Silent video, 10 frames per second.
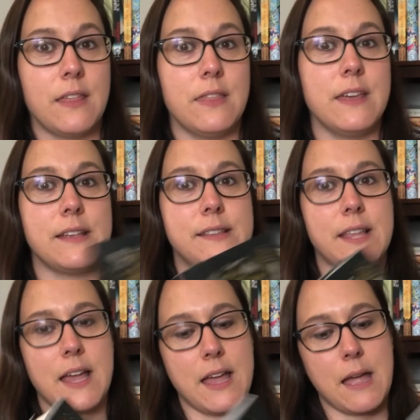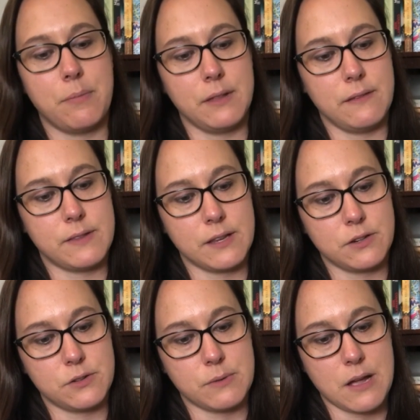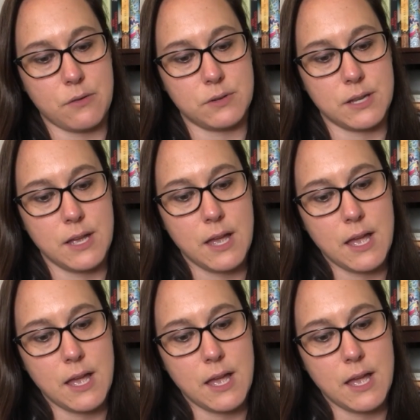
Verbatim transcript: This, I believe, centers around,